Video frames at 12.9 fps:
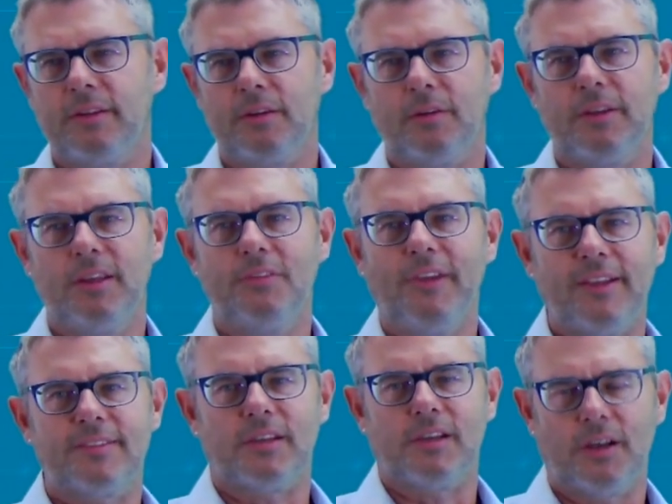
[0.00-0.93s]

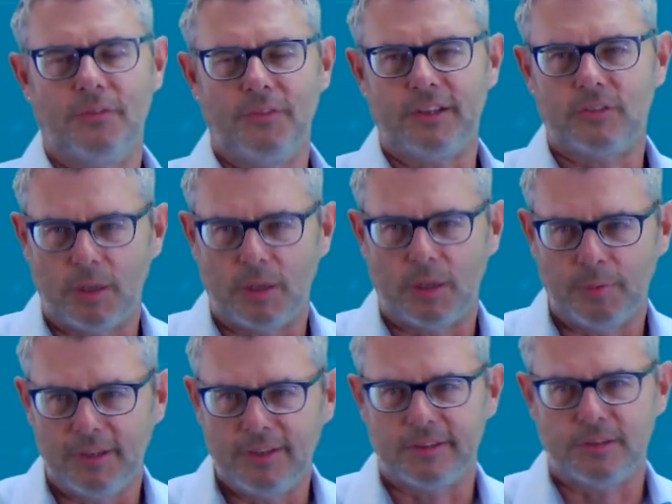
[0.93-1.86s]
events are, where trouble
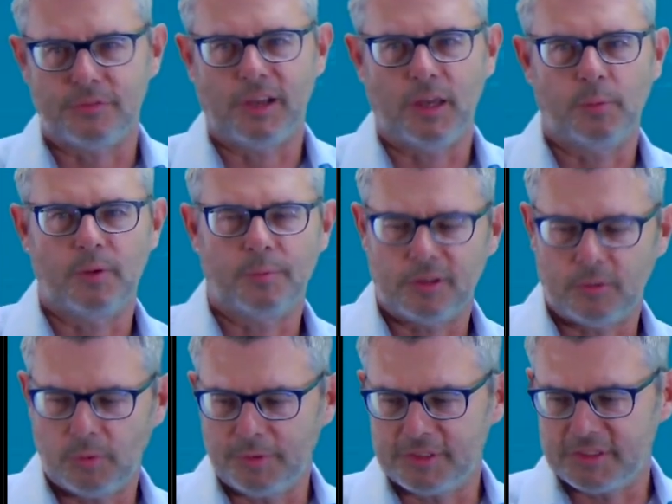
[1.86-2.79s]
is on the fiber, but
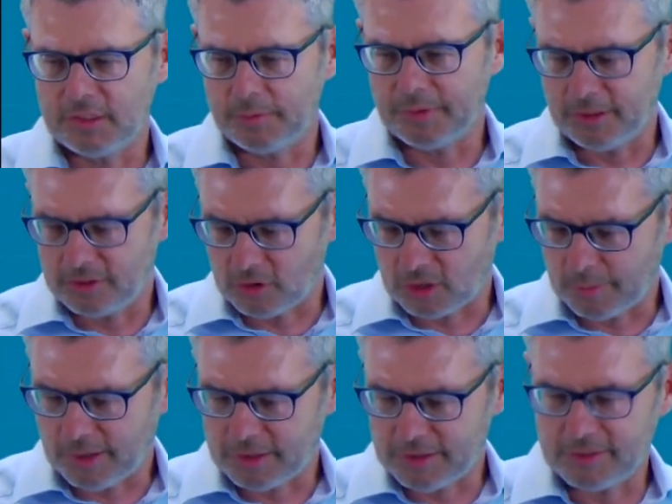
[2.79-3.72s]
we will see when we talk
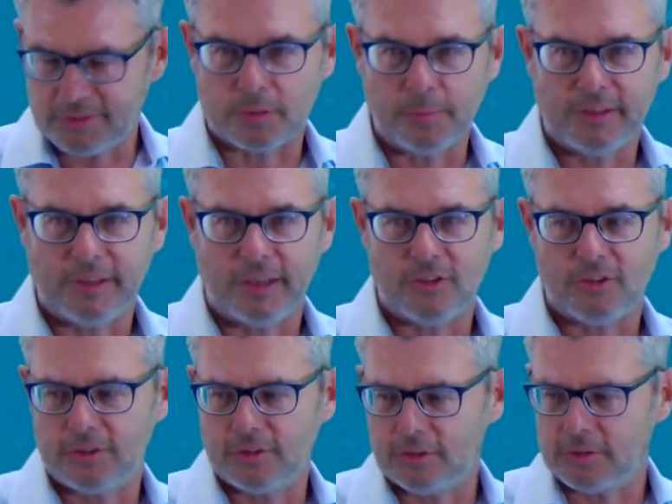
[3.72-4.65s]
about the
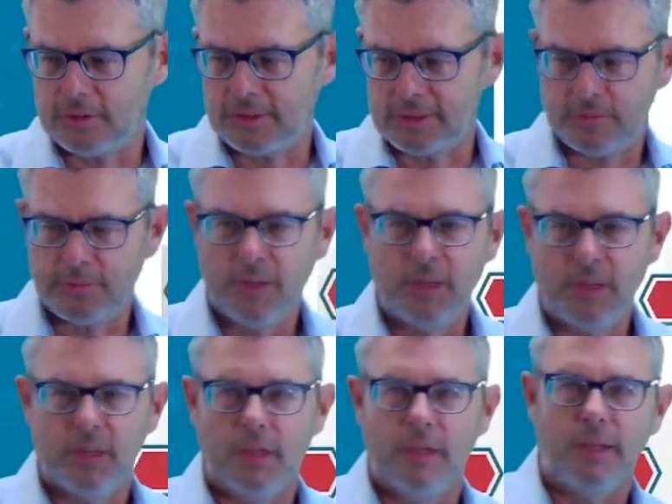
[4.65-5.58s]
instrumentation to do this.
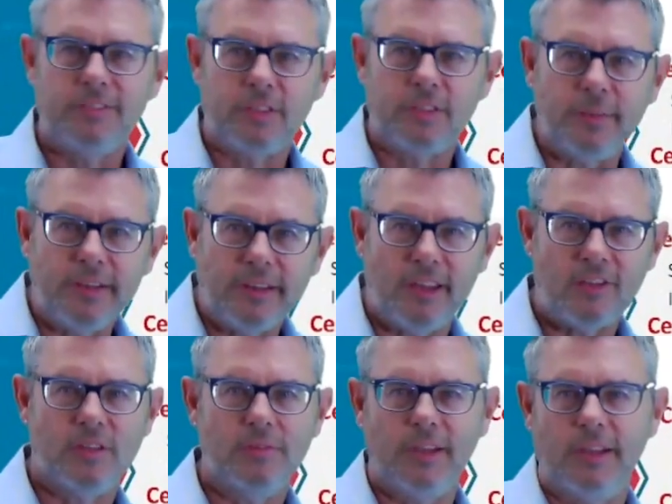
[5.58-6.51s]

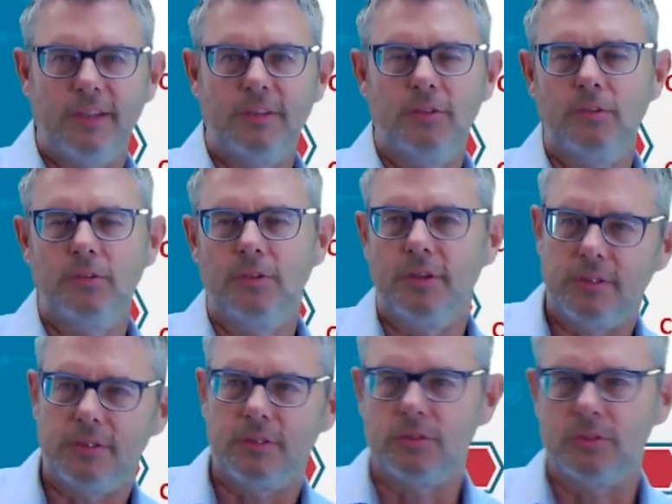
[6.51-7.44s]
Instrumentation we can do
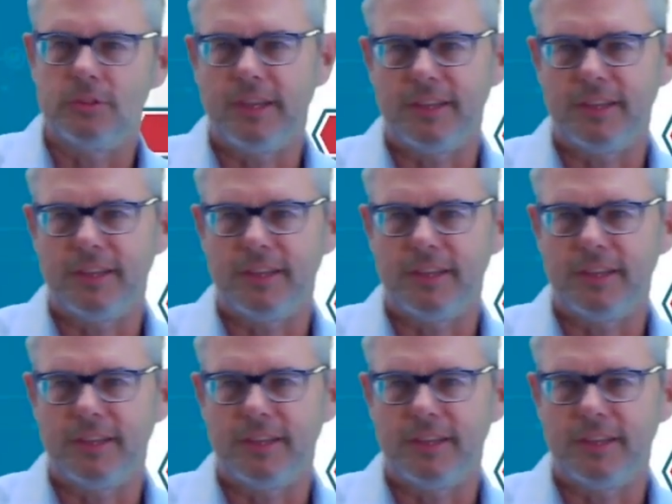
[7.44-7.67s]
to test